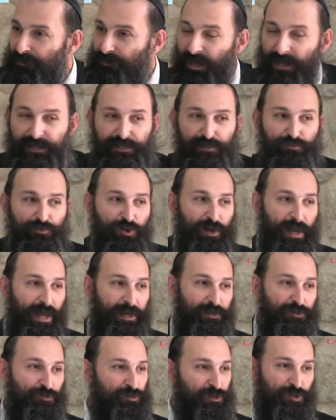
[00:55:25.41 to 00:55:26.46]
That's the wrong
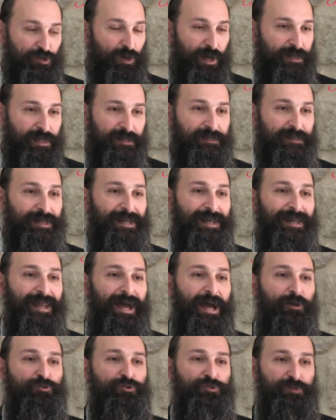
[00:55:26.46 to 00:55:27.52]
attitude. The Torah doesn't
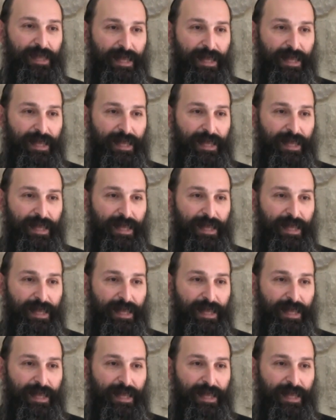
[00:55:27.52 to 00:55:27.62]
allow you.